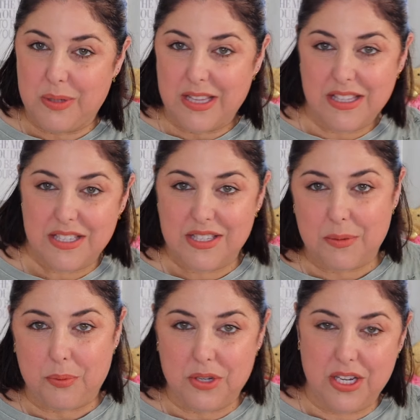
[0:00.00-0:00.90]
it. I think this is a
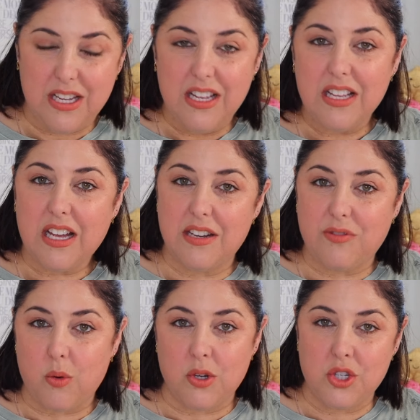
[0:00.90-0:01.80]
pretty kind of
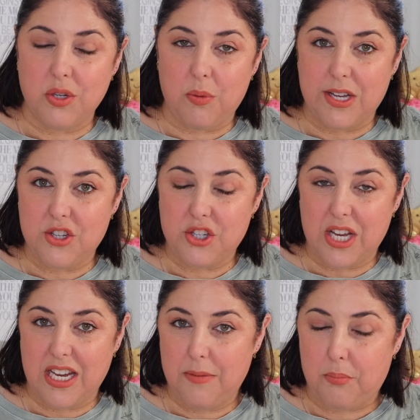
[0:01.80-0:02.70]
orangey red
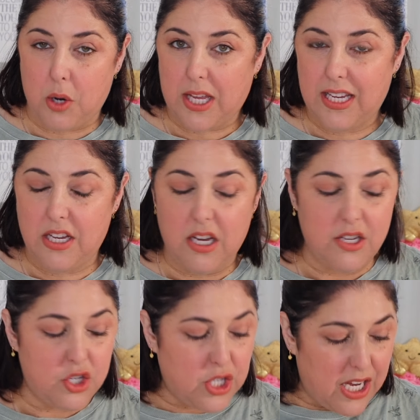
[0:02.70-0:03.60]
shade, bricky
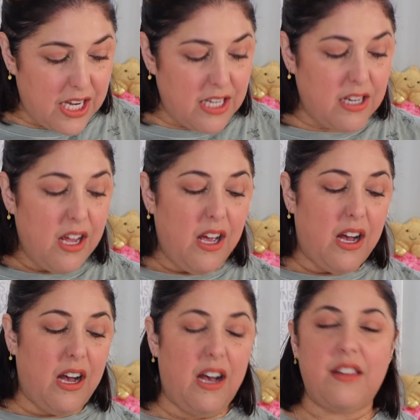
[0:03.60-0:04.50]
shade.
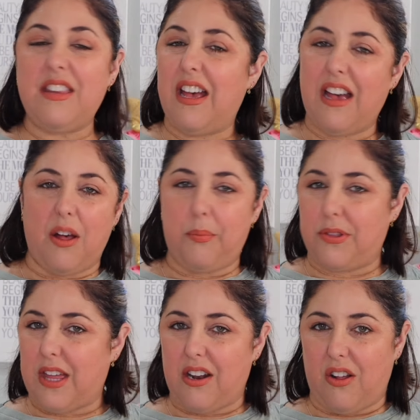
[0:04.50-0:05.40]
Um, I'll put
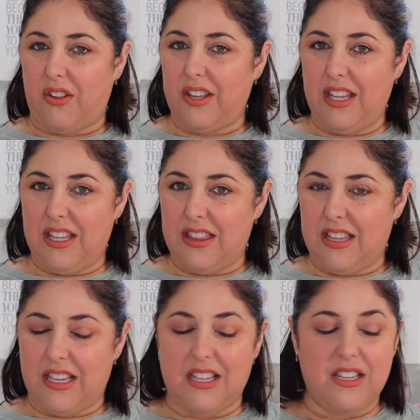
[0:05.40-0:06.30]
that all in
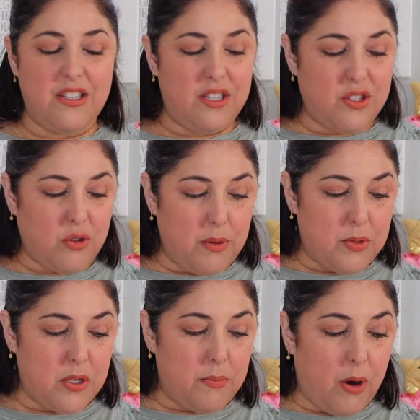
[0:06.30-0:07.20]
the
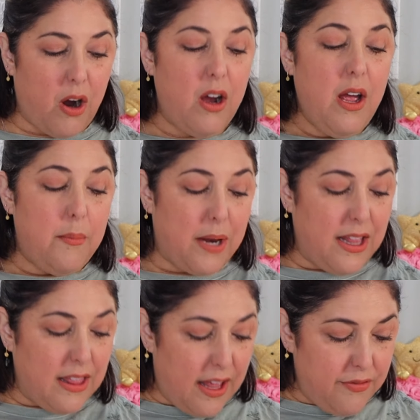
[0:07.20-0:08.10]
description bar, but I
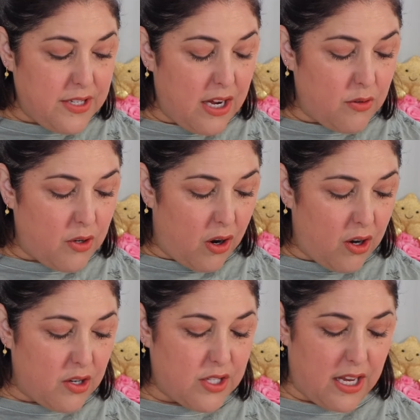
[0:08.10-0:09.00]
left out
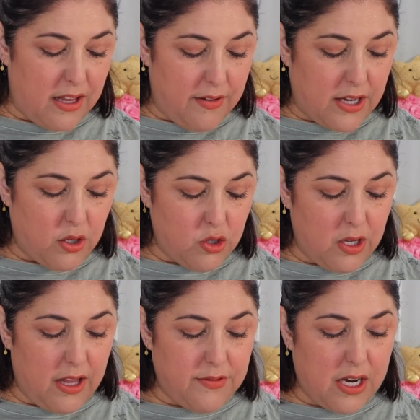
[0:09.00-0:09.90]
NARS. I, le- I told you I
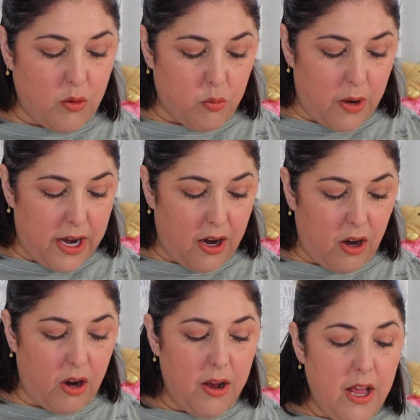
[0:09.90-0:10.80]
left out
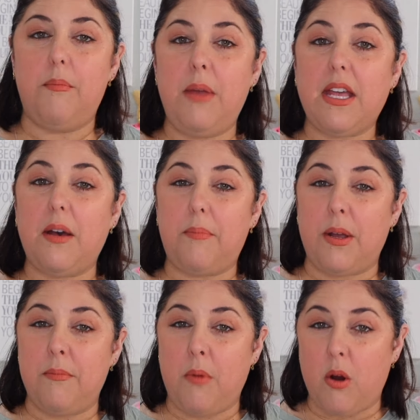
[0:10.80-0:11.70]
Rare. Makeup by
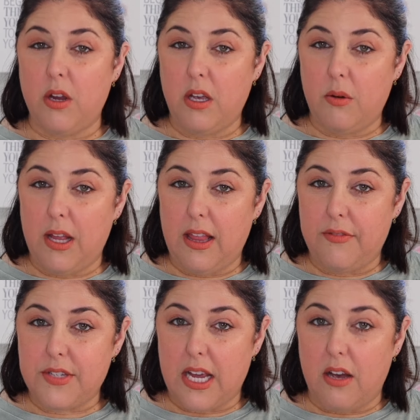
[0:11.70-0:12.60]
Mario I
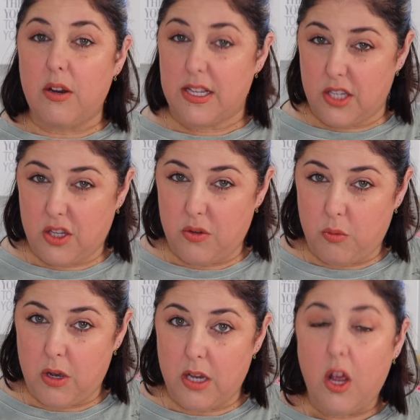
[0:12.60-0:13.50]
left out has a good
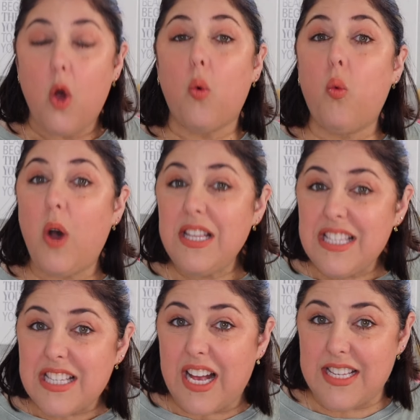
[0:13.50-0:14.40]
one. One
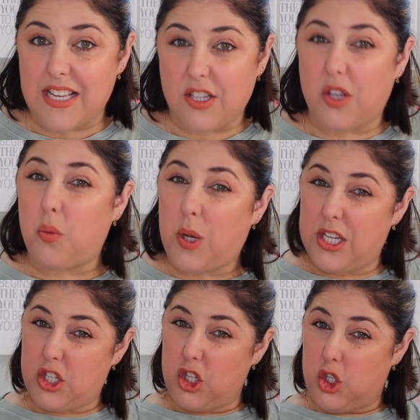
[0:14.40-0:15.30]
Size has a good one.
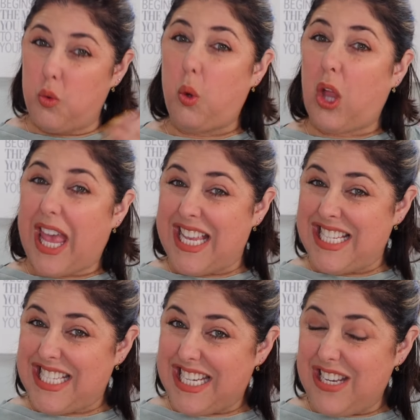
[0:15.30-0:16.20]
It's a dual
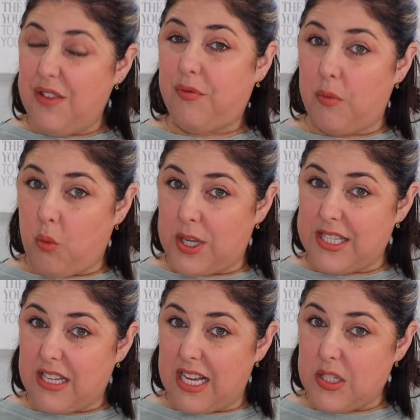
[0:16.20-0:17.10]
ended from One
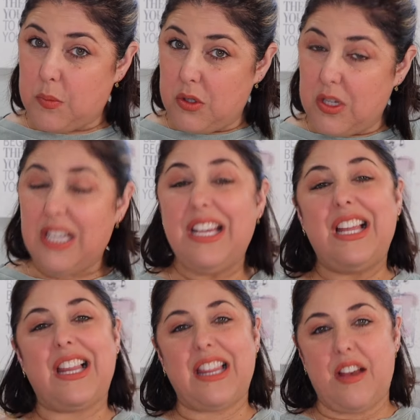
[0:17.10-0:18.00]
Size Beauty.
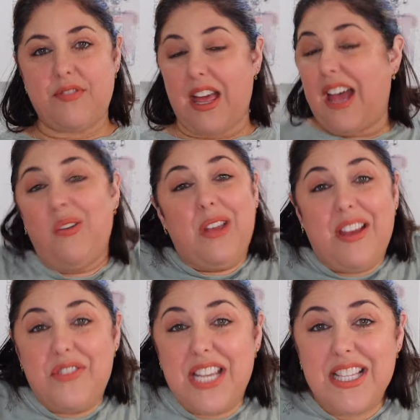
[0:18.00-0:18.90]
Left that. I only
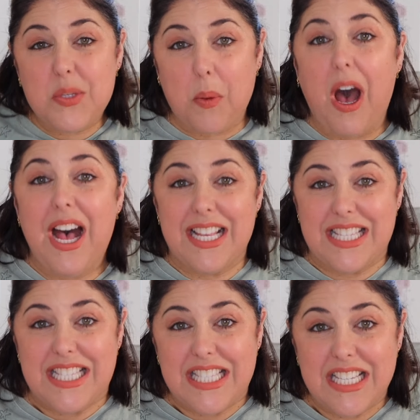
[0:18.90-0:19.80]
have 10
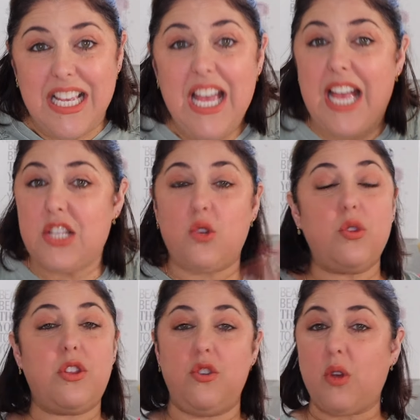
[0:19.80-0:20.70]
spots. And so
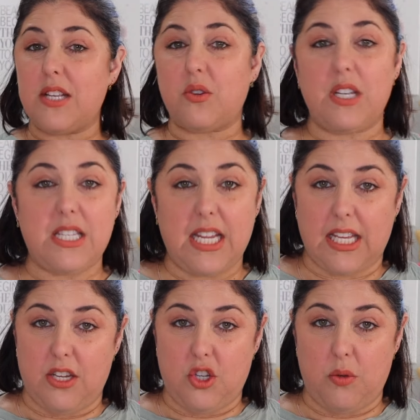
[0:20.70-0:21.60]
you guys are going to take
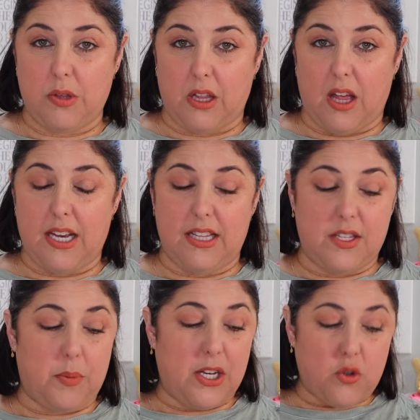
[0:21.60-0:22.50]
issue with a lot of these,
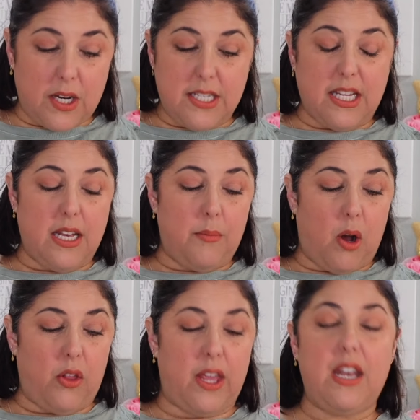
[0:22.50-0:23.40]
but I tried to get them
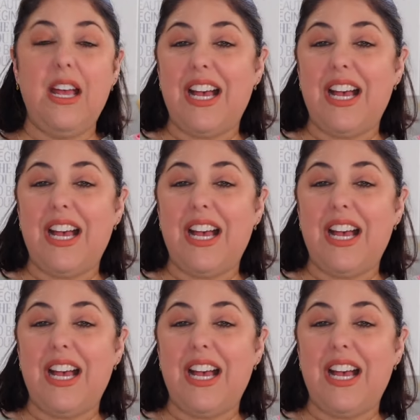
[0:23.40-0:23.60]
all in.